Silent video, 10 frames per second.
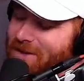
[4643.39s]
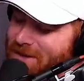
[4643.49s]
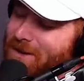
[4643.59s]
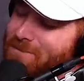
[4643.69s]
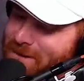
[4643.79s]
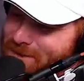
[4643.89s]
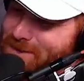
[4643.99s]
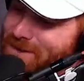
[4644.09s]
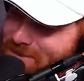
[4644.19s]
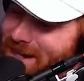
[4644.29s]
No, they're good people
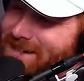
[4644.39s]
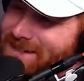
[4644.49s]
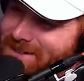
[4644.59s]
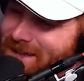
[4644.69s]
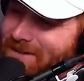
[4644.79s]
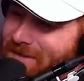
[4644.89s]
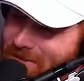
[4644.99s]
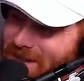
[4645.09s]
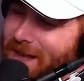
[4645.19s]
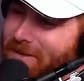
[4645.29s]
to us. We actually do love
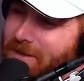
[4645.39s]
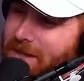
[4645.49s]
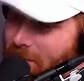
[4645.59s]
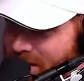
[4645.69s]
them. We okay. love them.